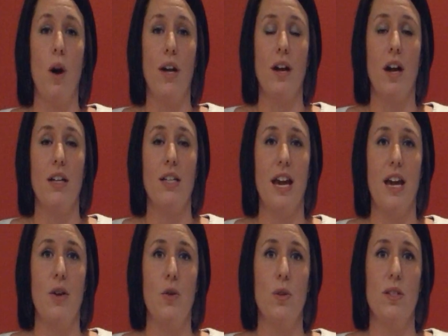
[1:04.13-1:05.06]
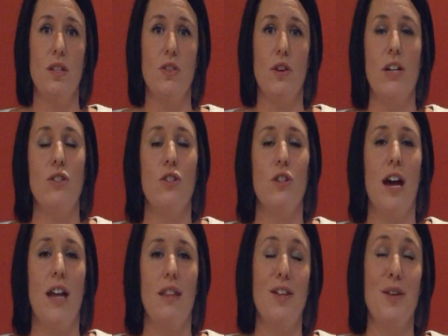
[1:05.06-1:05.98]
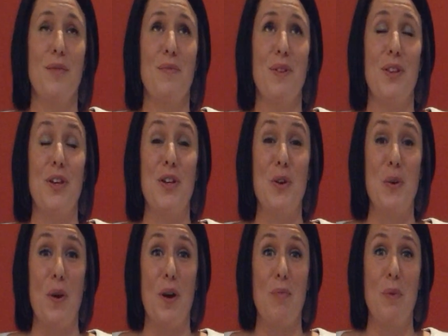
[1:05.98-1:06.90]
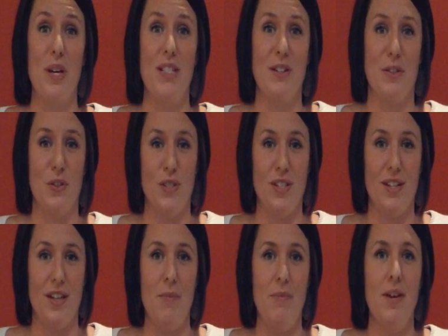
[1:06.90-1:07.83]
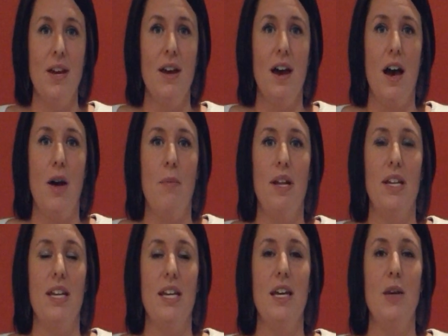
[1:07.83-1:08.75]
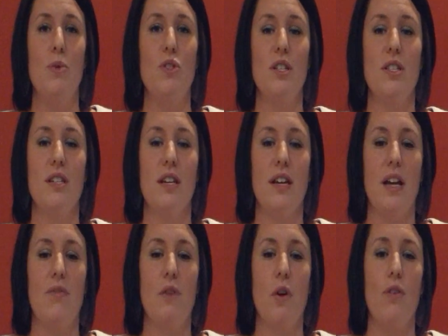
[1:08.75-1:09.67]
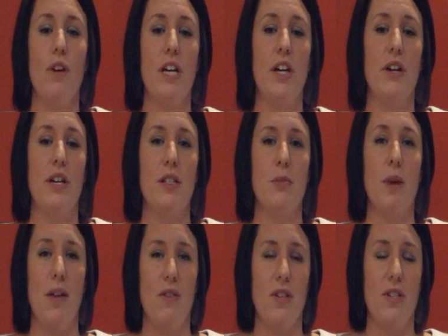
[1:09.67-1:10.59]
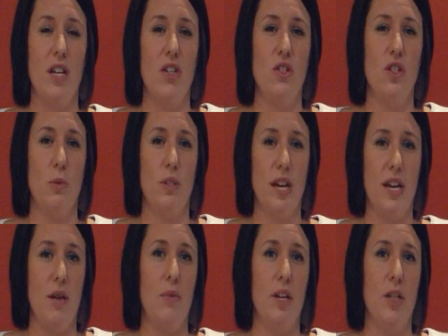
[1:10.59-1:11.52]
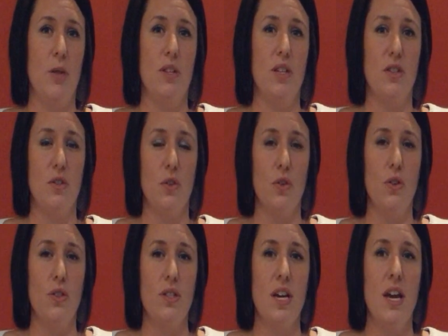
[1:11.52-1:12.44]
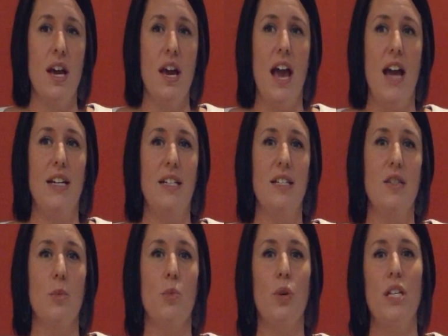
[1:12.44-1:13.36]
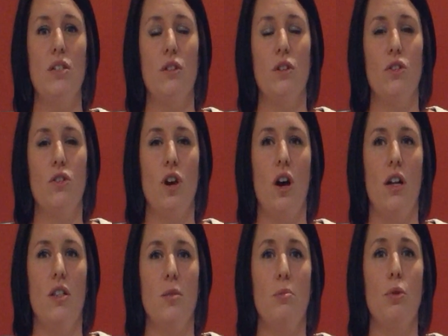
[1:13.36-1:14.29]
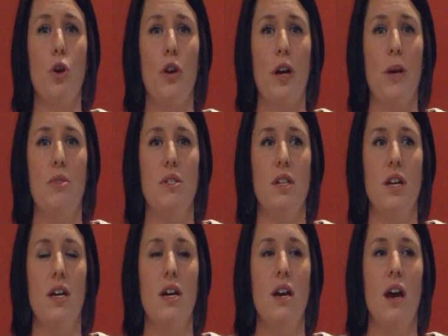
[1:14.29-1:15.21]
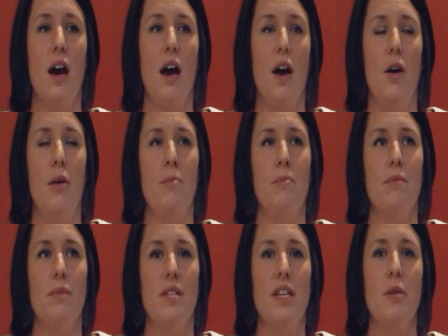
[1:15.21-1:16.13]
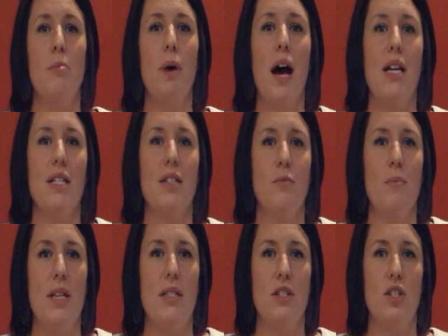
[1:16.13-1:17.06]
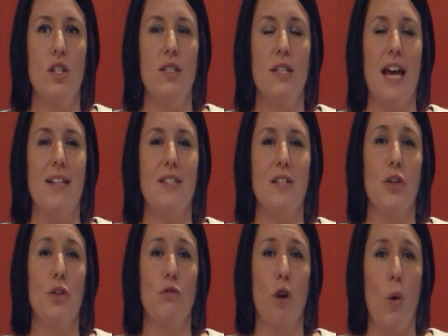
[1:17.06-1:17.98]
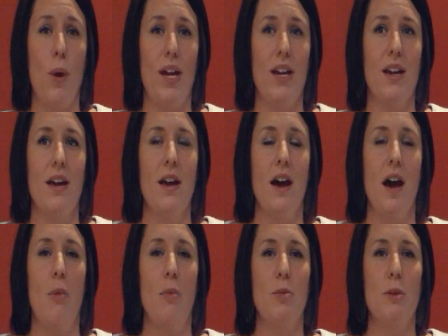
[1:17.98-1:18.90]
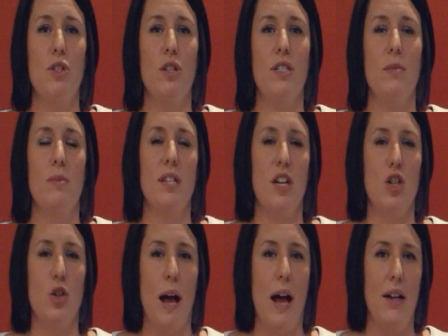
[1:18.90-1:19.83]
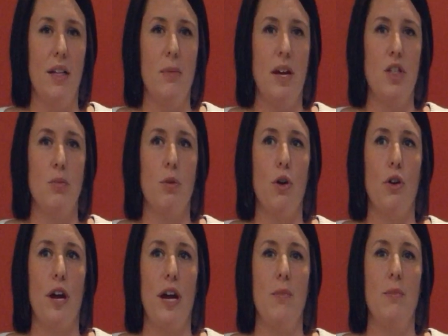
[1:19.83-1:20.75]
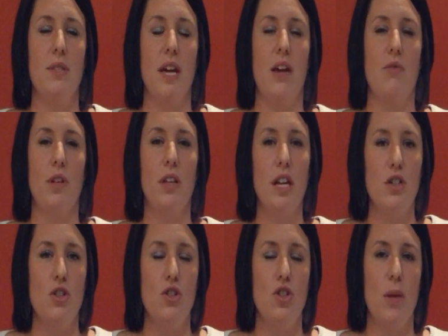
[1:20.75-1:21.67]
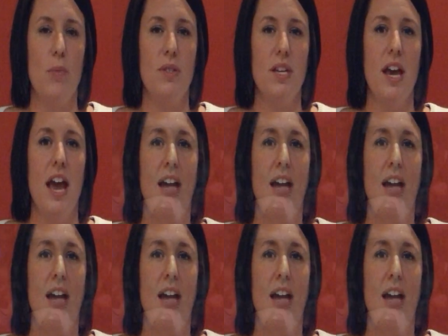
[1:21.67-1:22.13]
Juan Onge, who is the director at the Lagore Boys and Girls Club, um, and he was just kind of overhearing some conversations that were taking place with his girls, and he did some research on some programs to um, send them positive messages as they're growing, um, especially some sexuality-based programs and relationships,